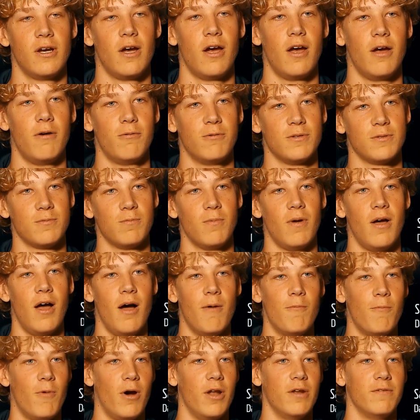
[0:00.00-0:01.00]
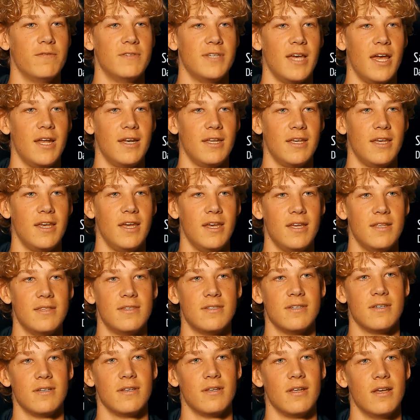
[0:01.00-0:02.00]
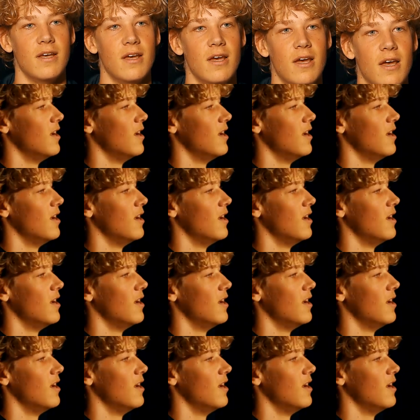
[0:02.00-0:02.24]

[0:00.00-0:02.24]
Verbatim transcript: I was, I'm one of 10 kids and